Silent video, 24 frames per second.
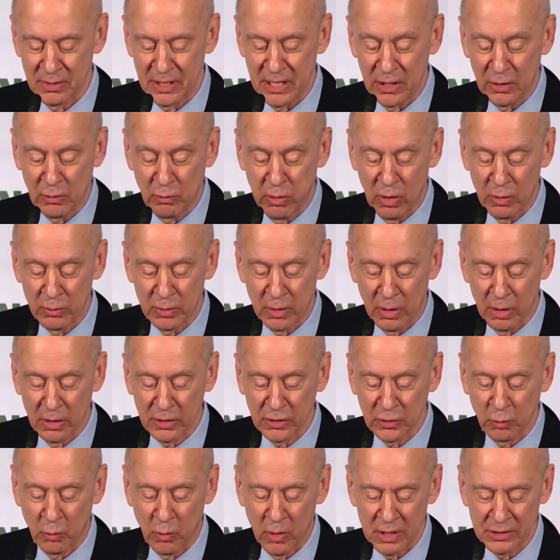he, quote,
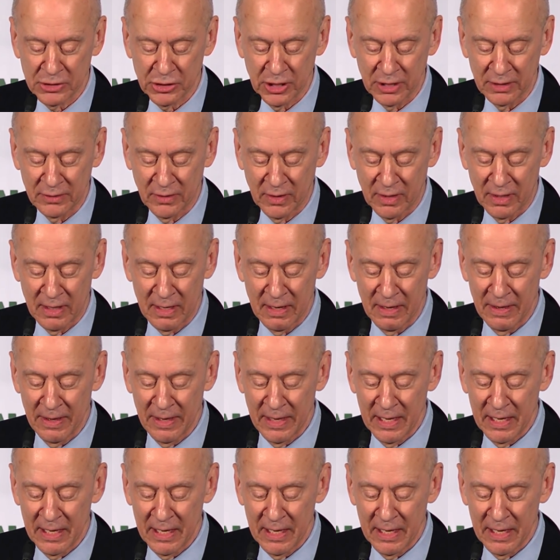irked Washington